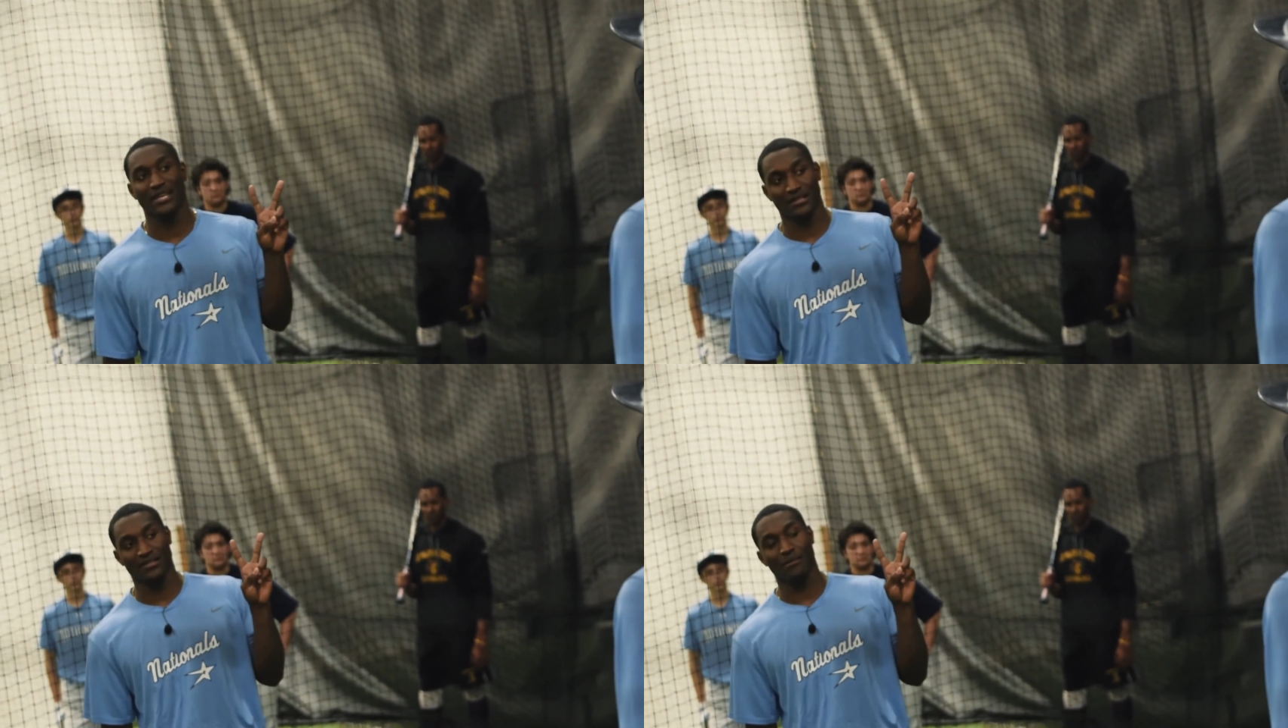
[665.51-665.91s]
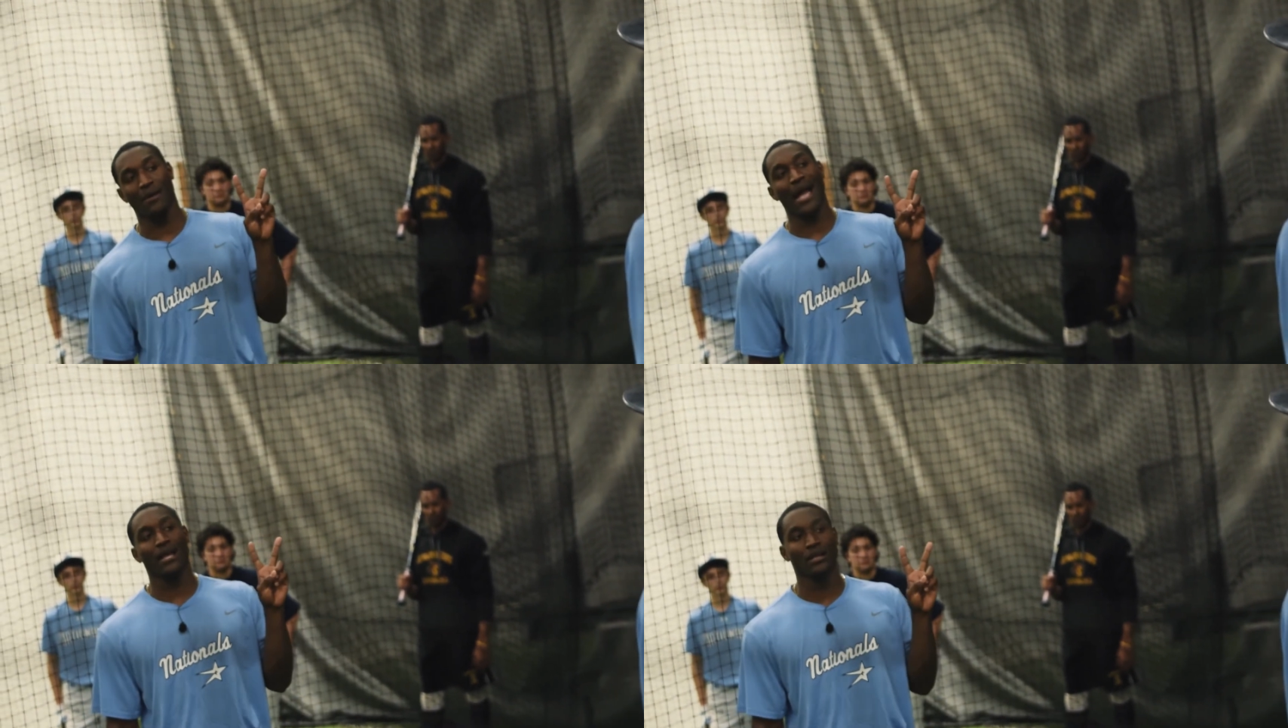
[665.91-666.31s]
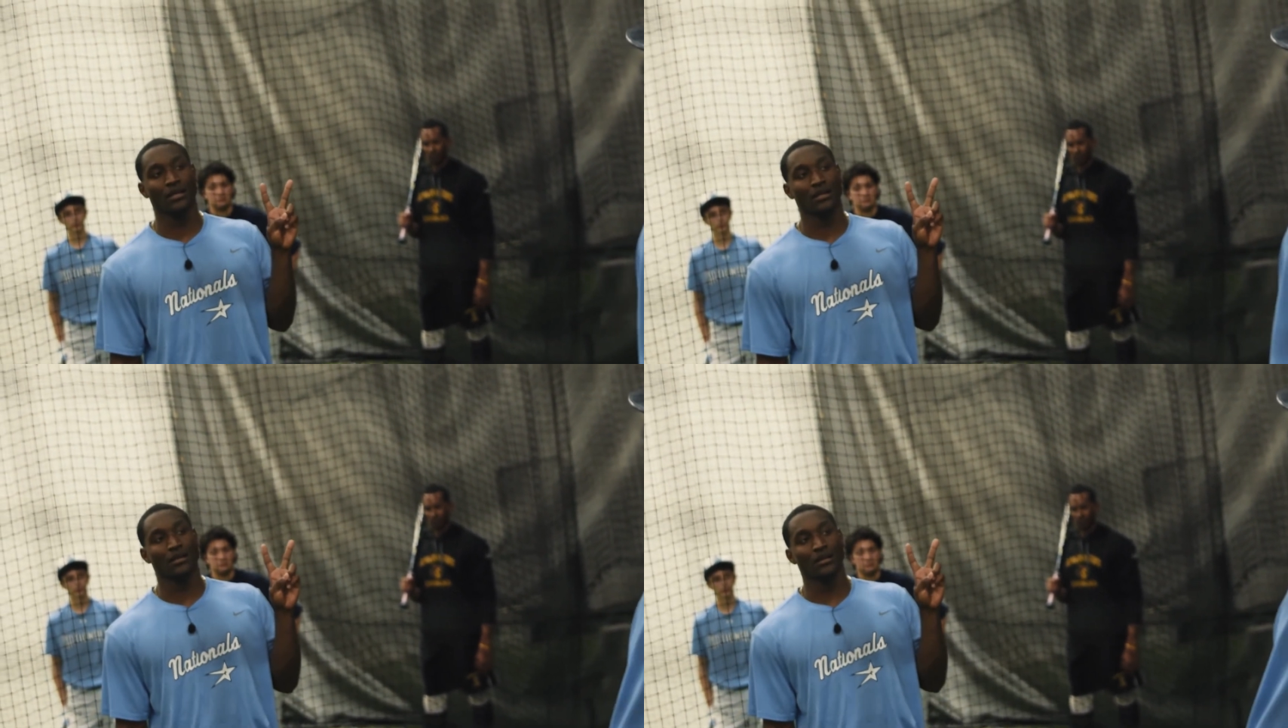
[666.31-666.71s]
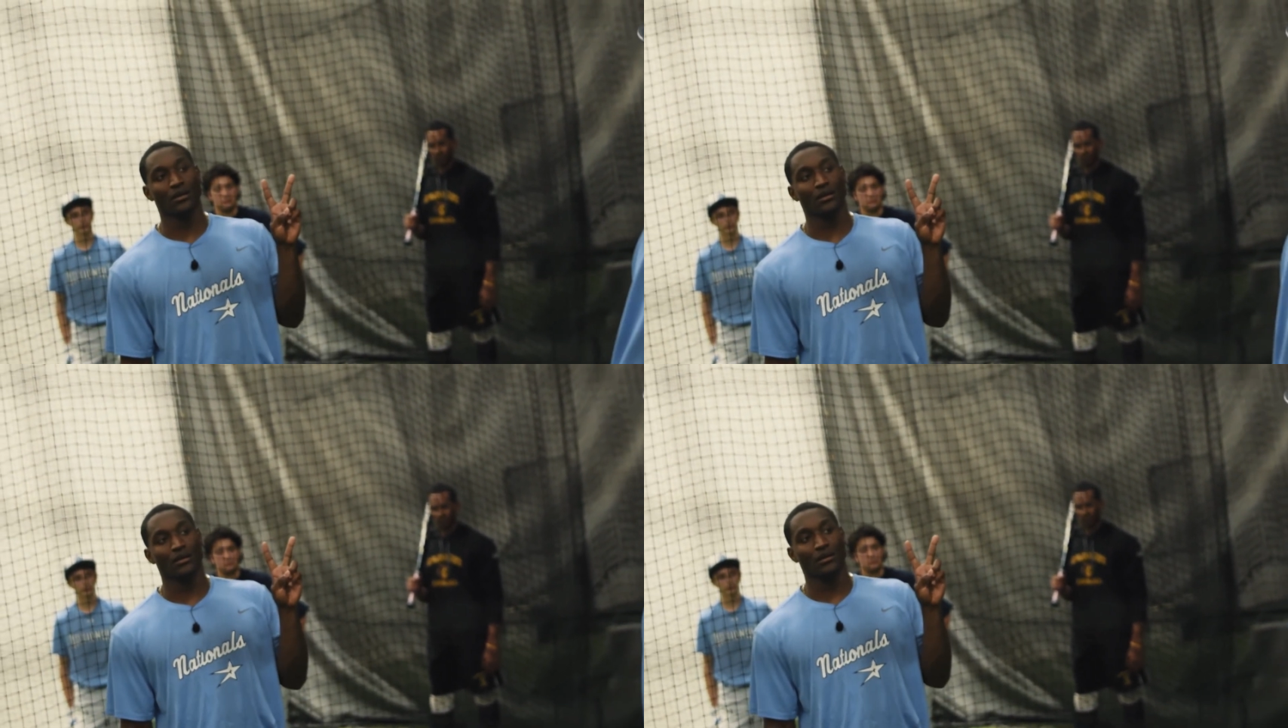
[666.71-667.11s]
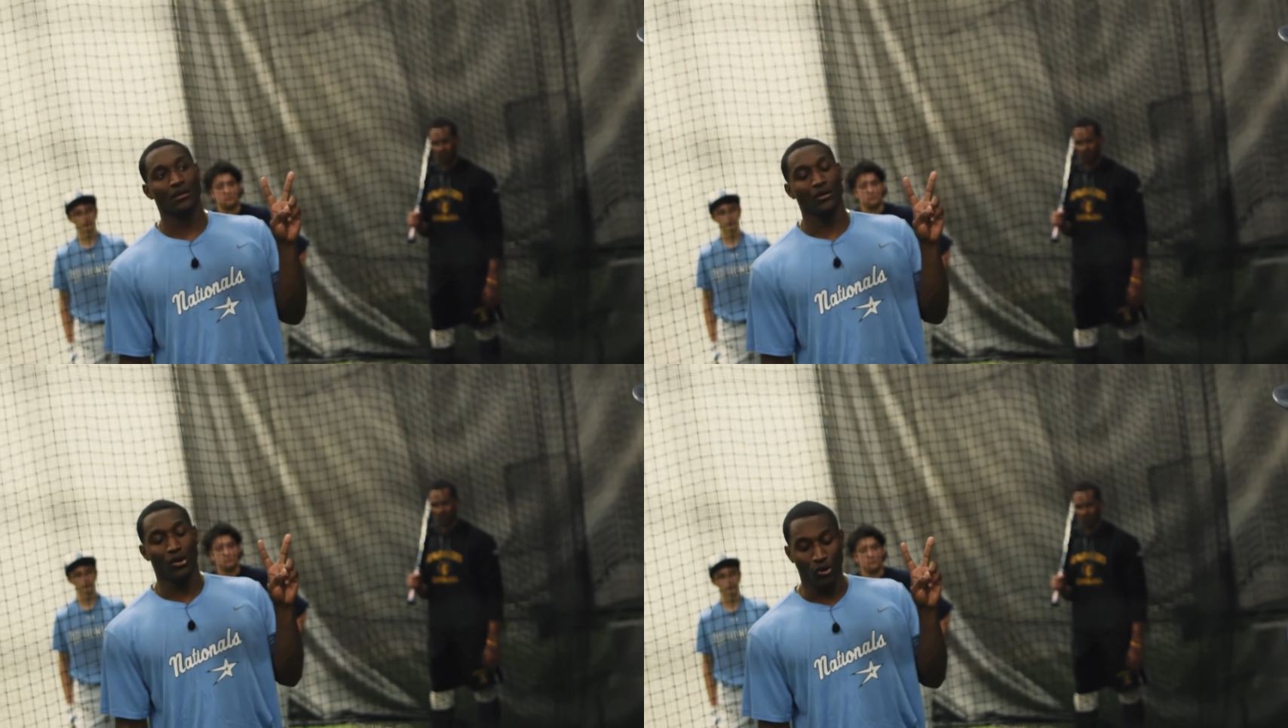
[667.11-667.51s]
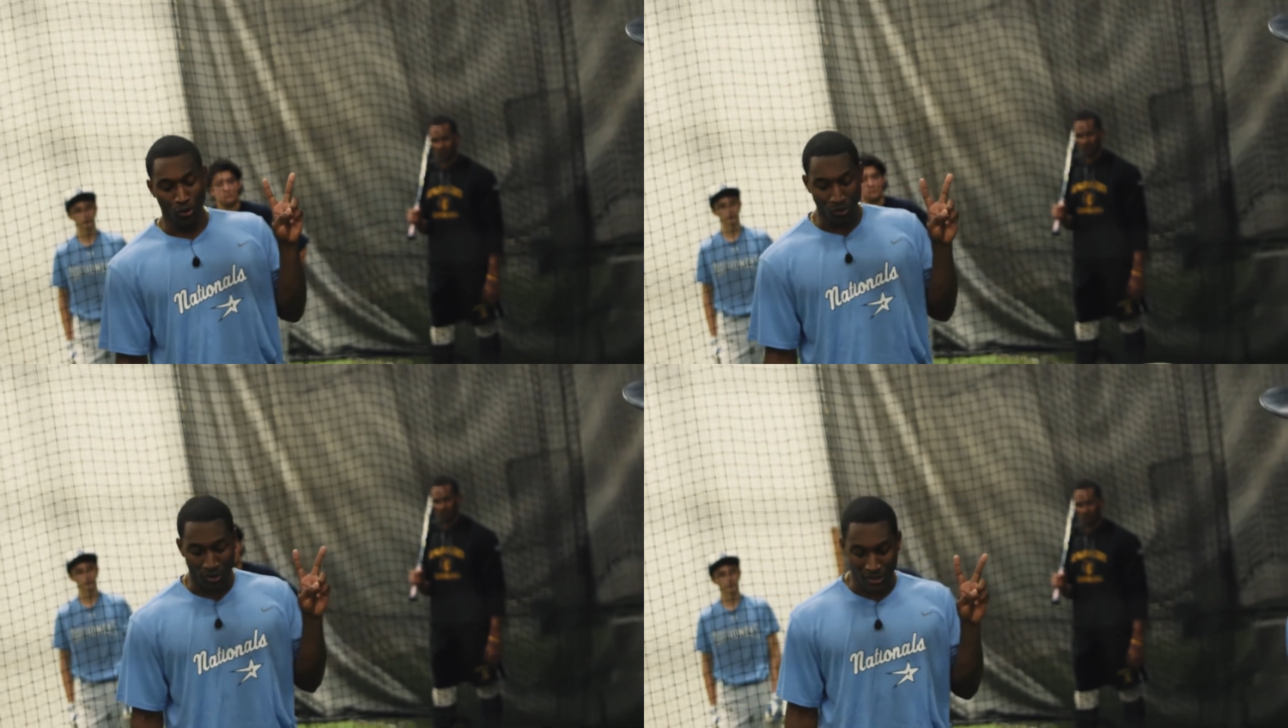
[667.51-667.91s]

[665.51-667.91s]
take a step back, or